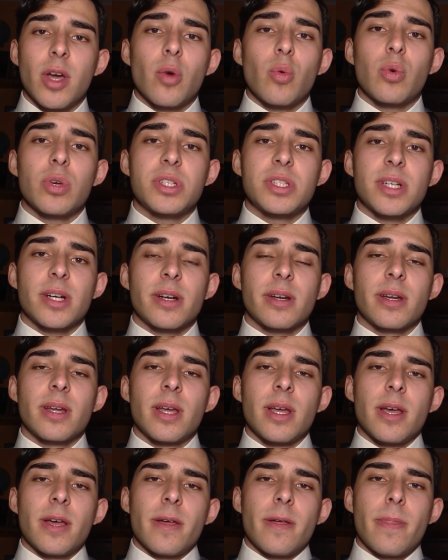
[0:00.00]
which are
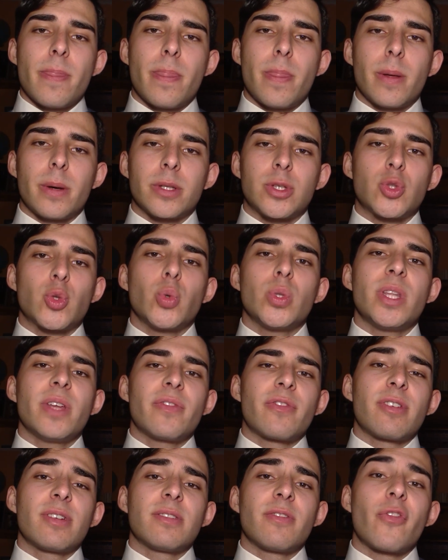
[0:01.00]
the two
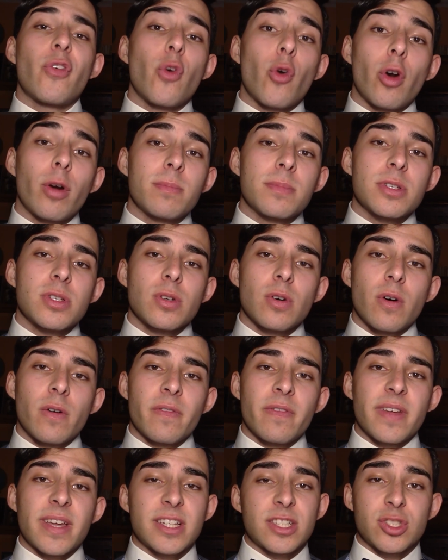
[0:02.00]
different forms
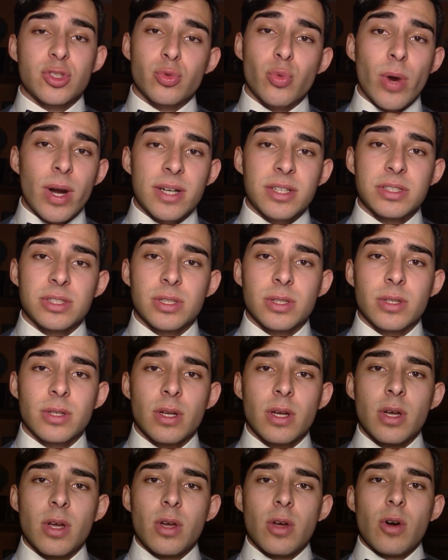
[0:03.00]
of extraction